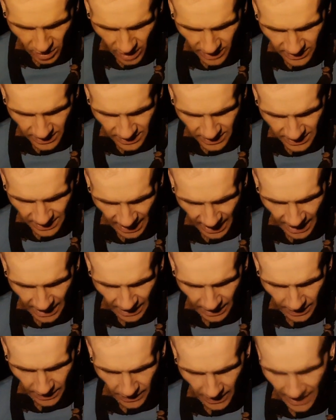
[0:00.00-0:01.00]
not to
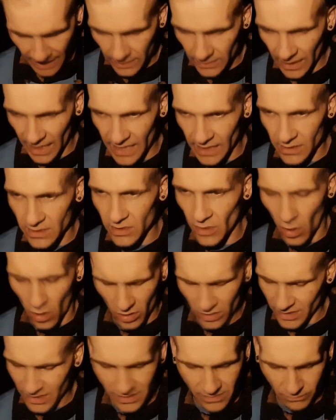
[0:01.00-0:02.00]
say that like
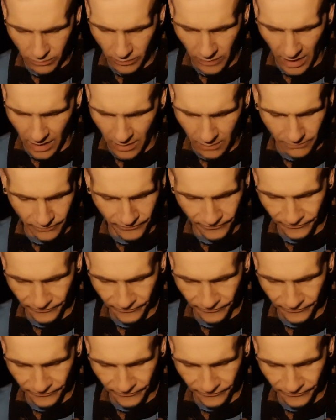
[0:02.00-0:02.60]
songs, I